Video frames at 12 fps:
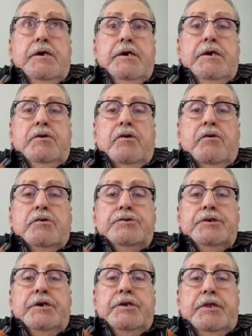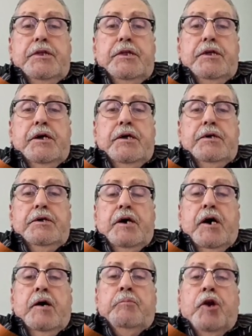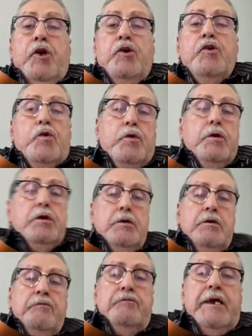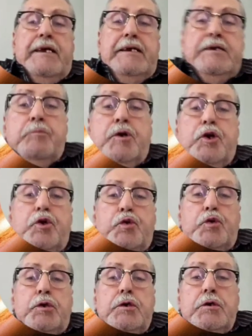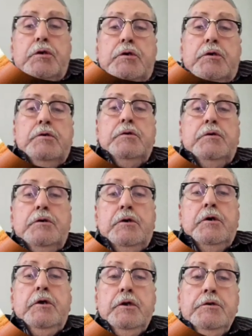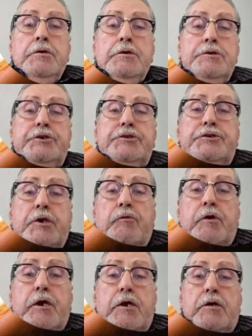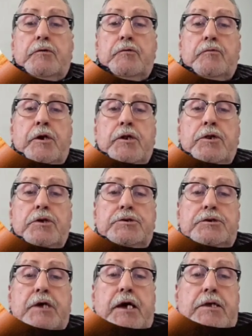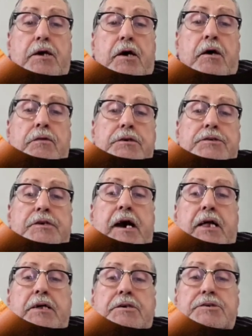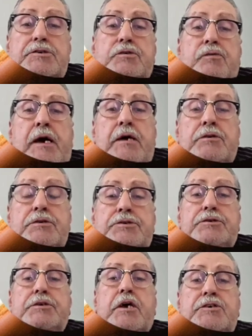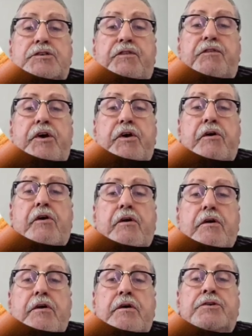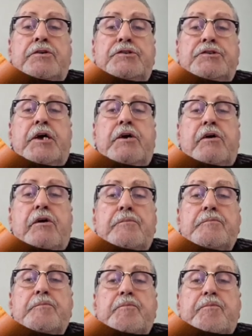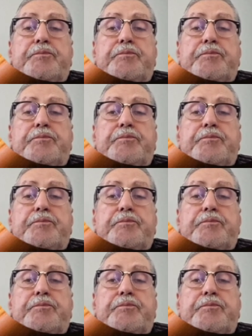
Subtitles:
he calls it a balloon, inflating balloon. This is somewhat what it looks like. All these galaxies around this sphere in the center